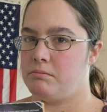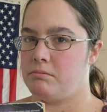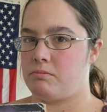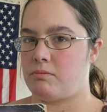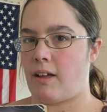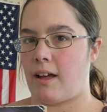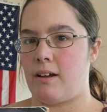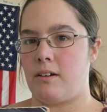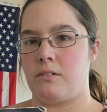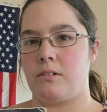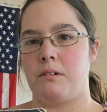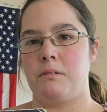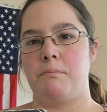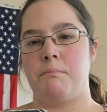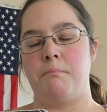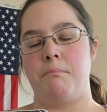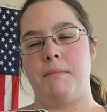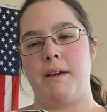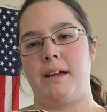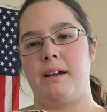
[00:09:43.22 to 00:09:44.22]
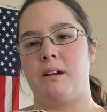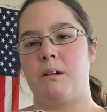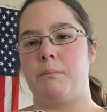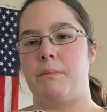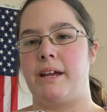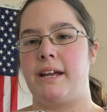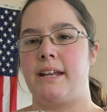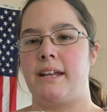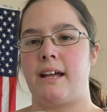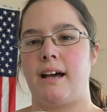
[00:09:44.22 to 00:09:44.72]
I don't know, may or
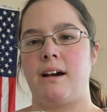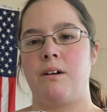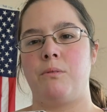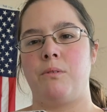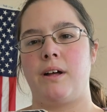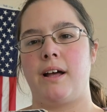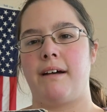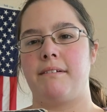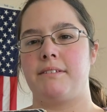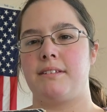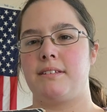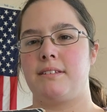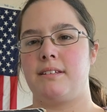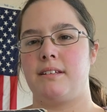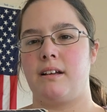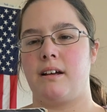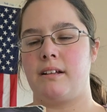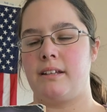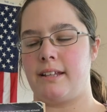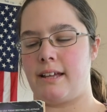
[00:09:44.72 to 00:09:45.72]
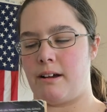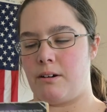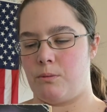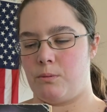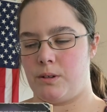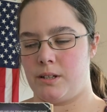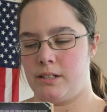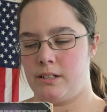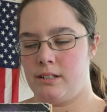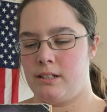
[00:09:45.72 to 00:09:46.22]
may not, we'll have to see on
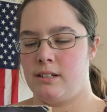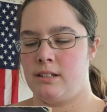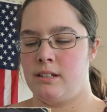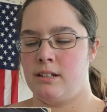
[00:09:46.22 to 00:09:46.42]
that one.